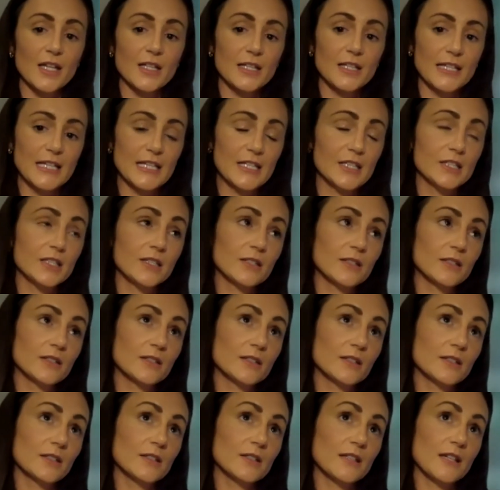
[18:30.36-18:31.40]
in
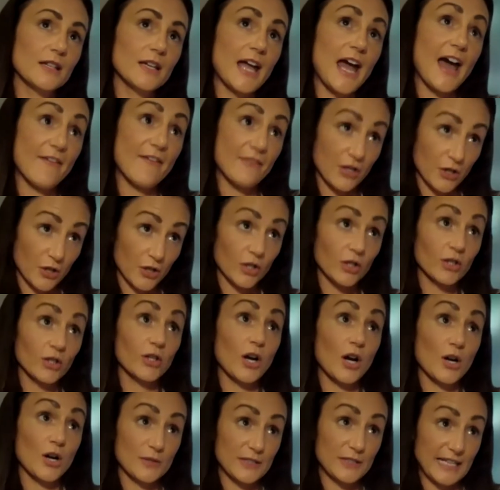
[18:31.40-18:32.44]
having her
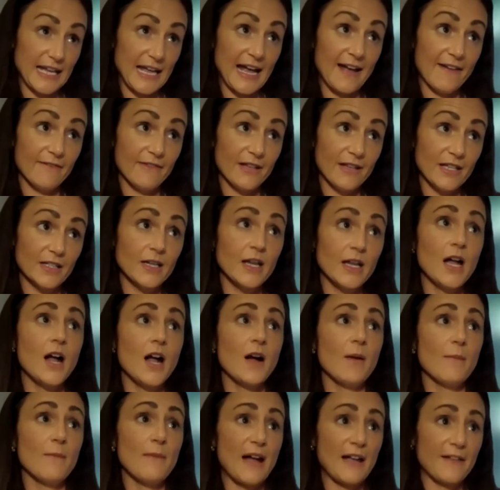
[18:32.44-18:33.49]
go to heaven,
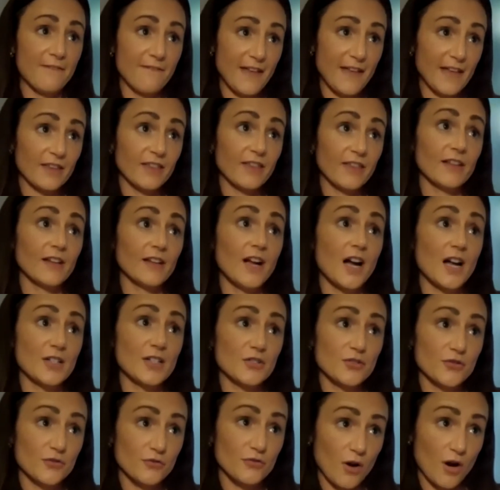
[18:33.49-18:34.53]
my faith got
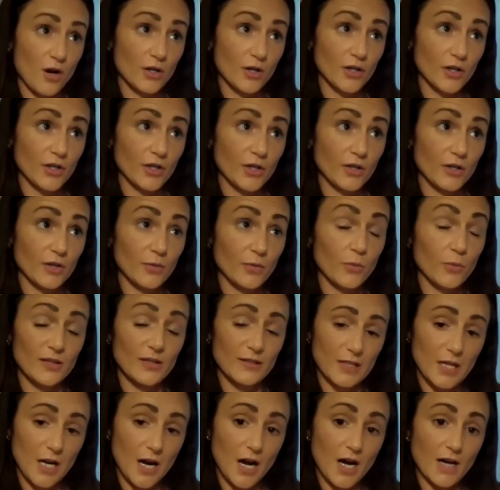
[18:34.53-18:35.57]
stronger with
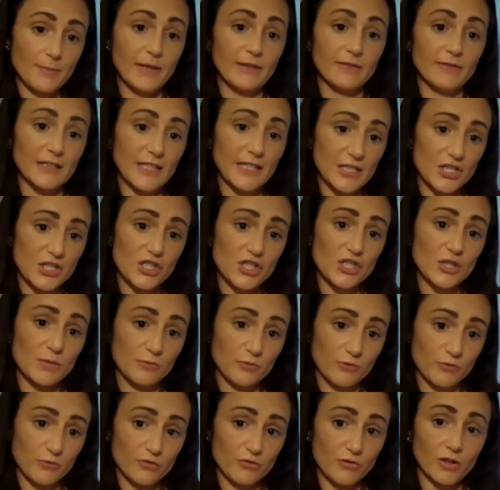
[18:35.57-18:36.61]
God. My relationship
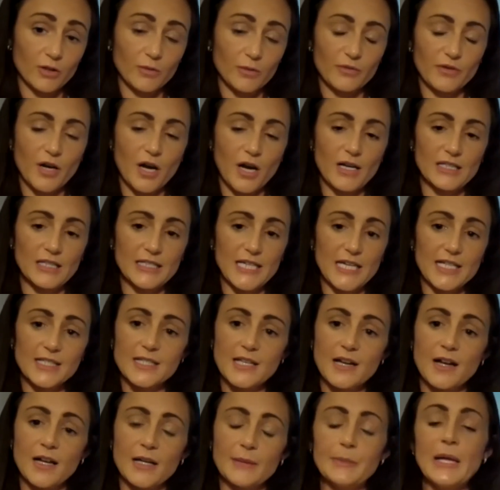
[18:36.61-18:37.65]
grew stronger with God at that
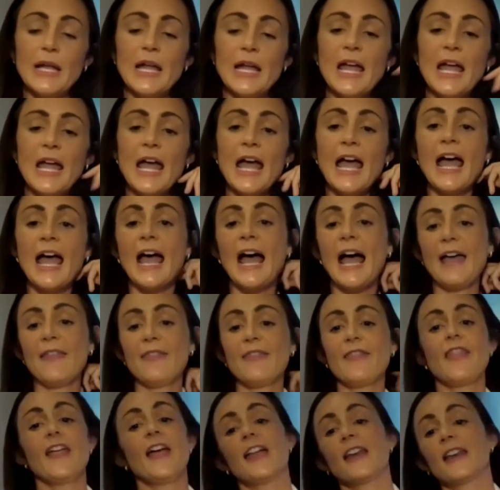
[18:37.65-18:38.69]
time.
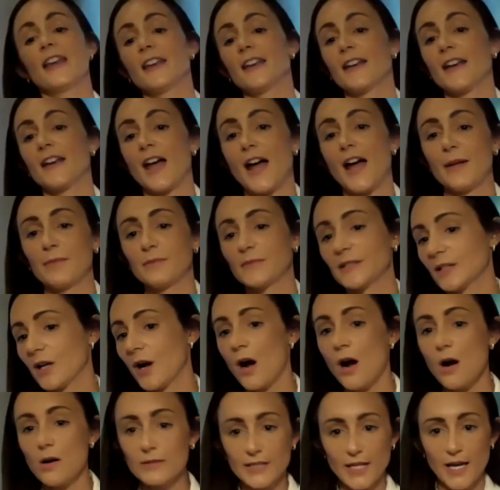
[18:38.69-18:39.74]
And then I'm like,
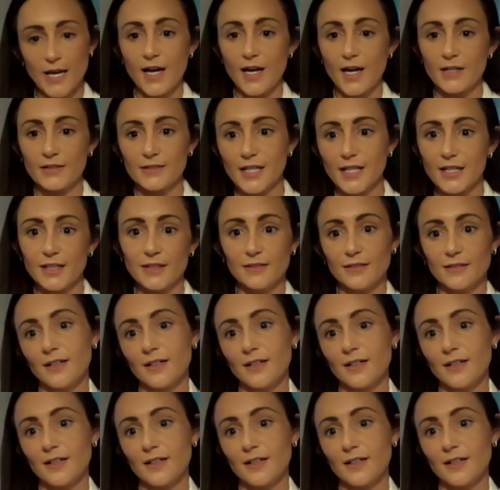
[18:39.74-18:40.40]
oh yeah, like